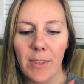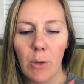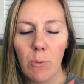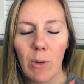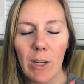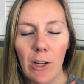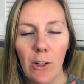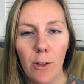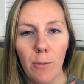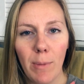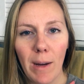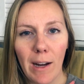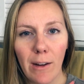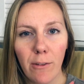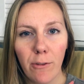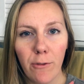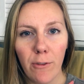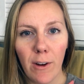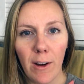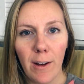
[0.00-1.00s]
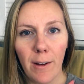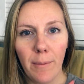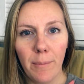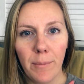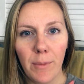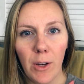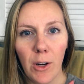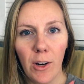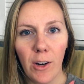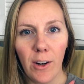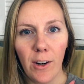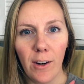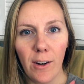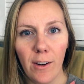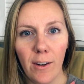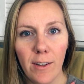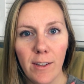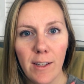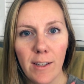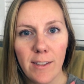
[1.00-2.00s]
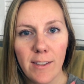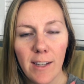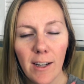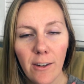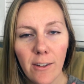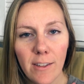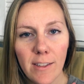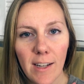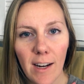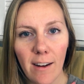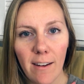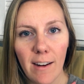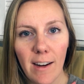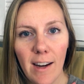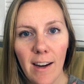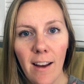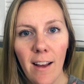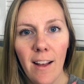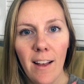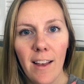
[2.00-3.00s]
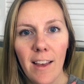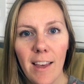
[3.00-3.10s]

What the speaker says: when I heard back from her secretary,